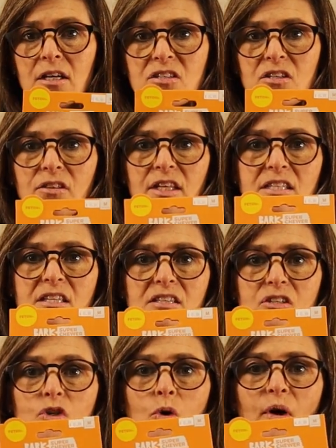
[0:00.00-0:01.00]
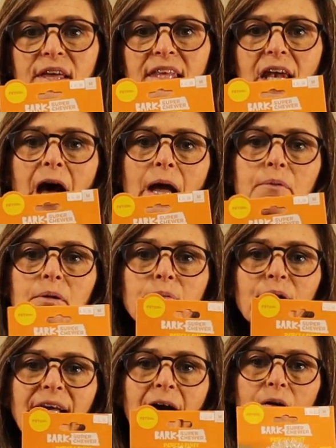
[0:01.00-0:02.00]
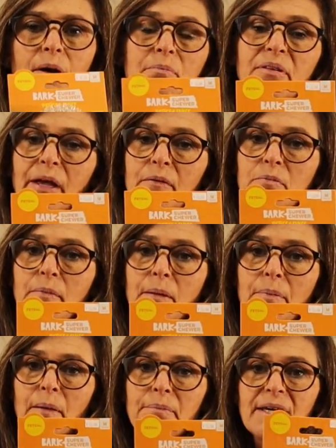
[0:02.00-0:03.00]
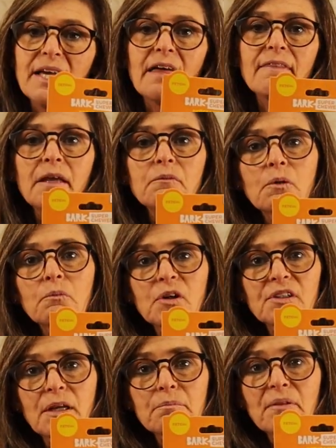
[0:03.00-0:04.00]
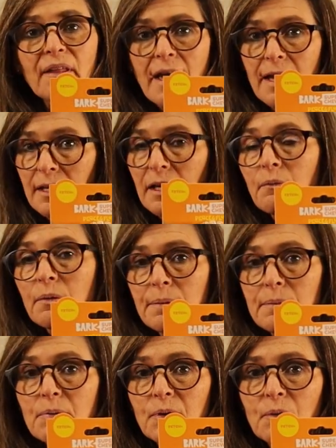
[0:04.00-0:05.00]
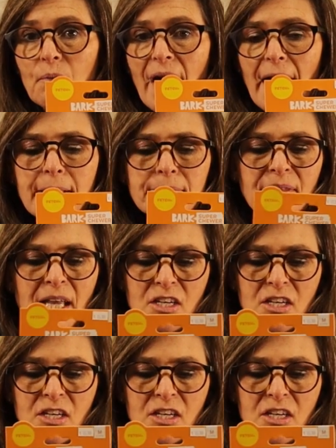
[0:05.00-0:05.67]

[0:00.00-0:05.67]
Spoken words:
So this is a toy that I would bring out and play with my puppy, and then when we're done playing, it would be put away.